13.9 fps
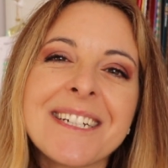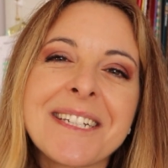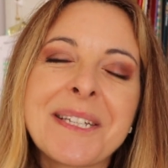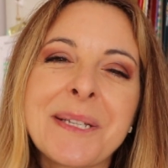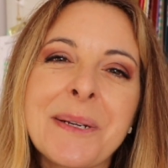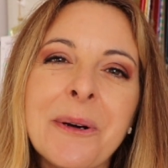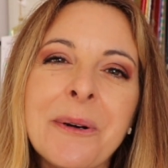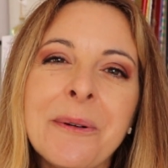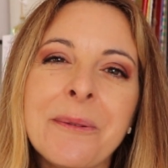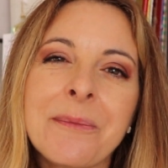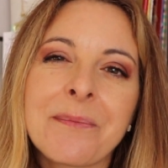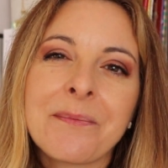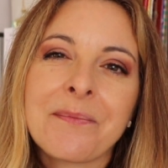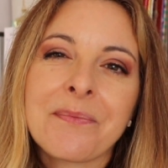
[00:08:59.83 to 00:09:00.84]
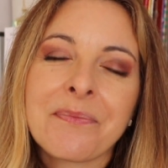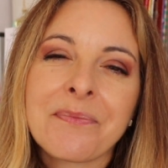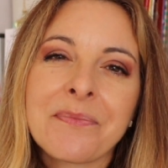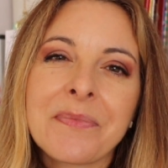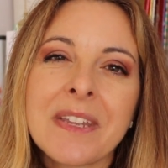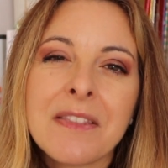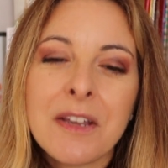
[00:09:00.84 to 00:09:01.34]
So
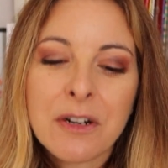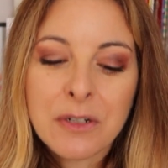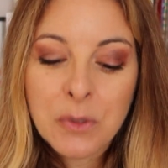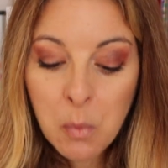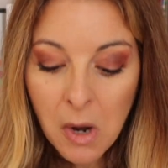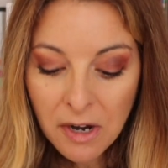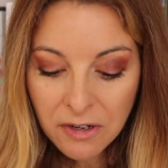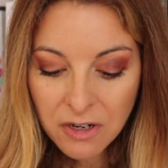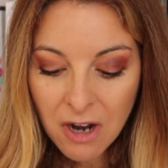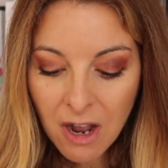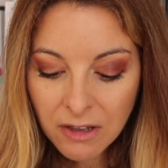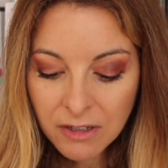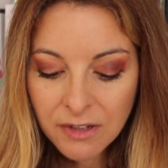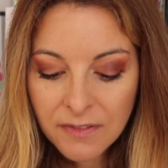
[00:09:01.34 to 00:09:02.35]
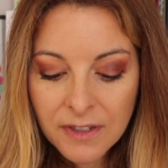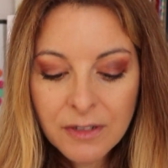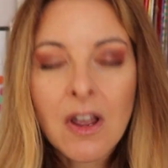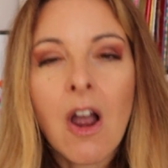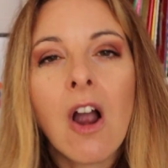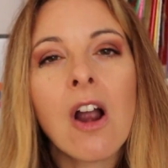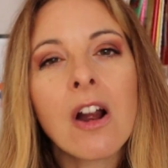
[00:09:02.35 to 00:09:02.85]
there's watercolor, there's
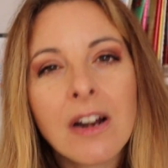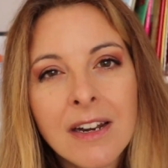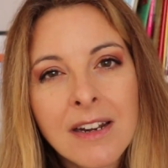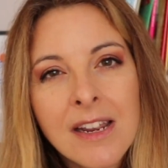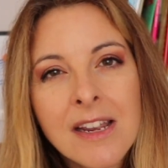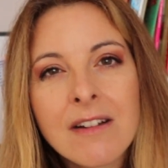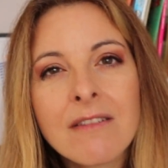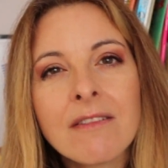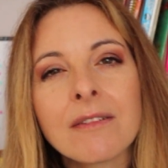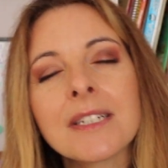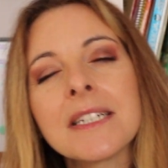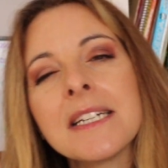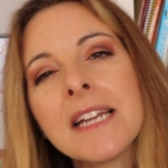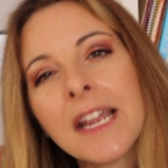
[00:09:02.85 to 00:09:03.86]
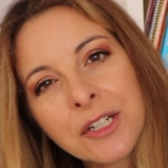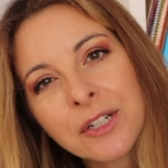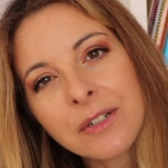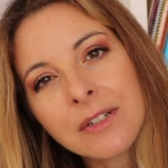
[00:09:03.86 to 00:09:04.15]
art in here, there's nature